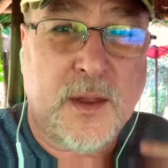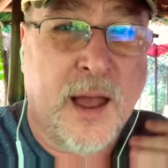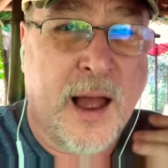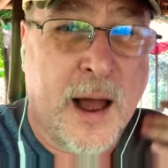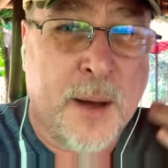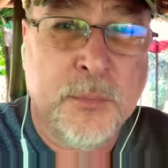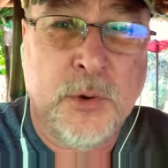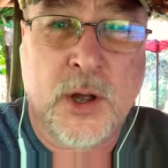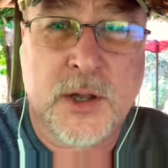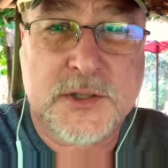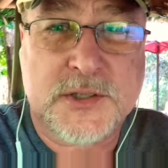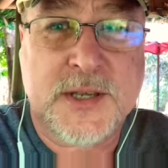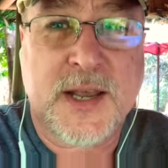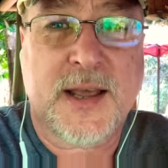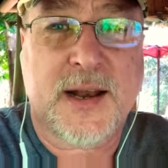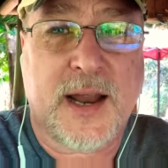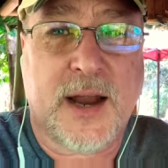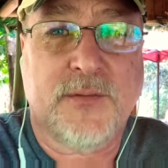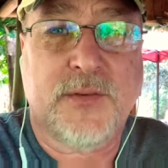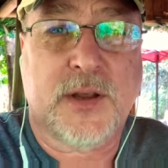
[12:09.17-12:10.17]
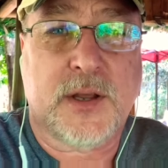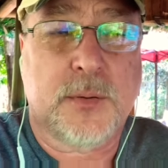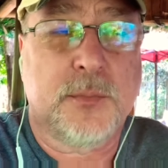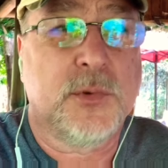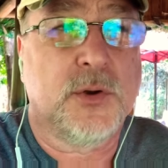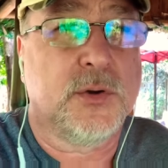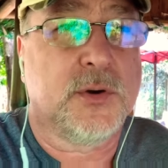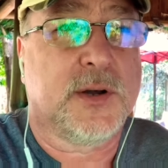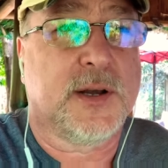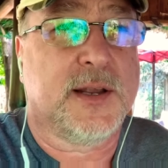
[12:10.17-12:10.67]
I'm not saying every
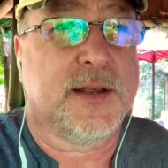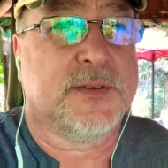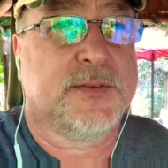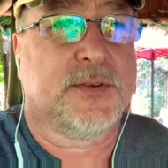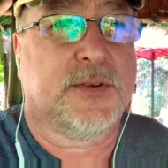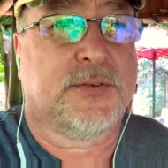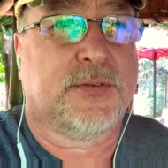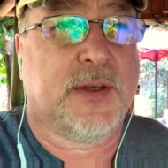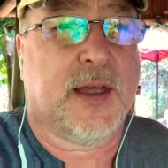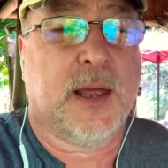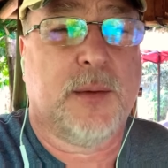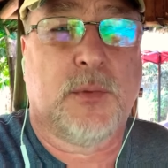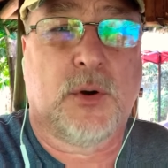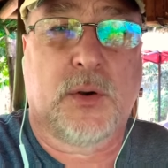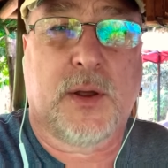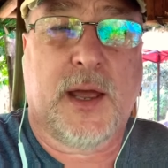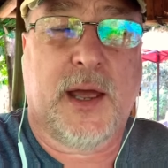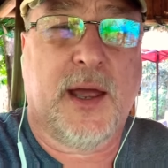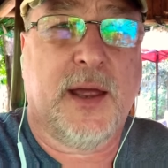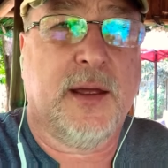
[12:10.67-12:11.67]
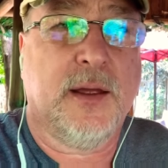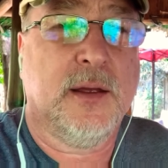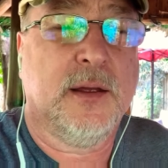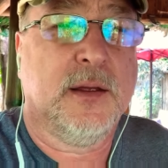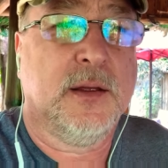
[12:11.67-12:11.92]
community is the same, okay?